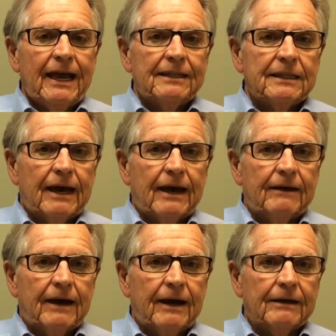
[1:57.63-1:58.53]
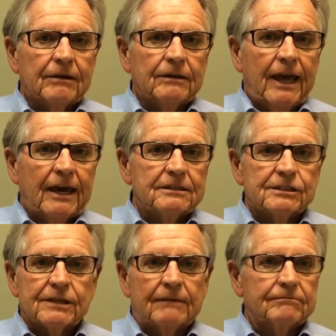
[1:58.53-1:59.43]
And other
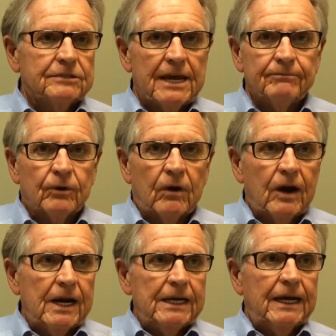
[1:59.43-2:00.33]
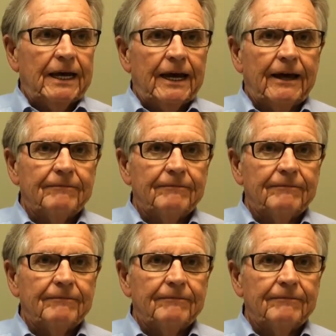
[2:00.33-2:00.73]
than some temporary